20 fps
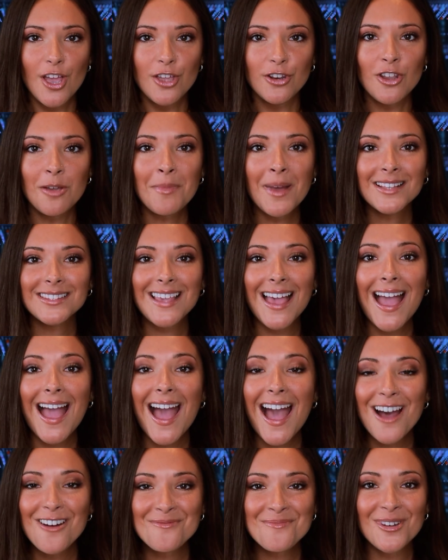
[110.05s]
No matter
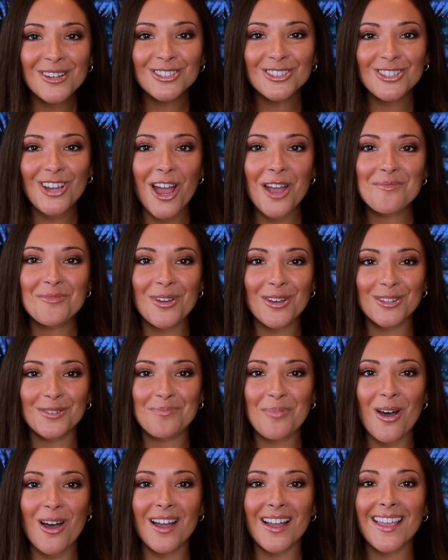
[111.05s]
how much time goes
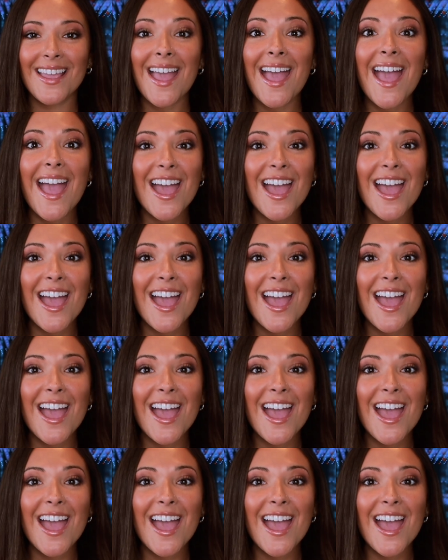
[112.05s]
by,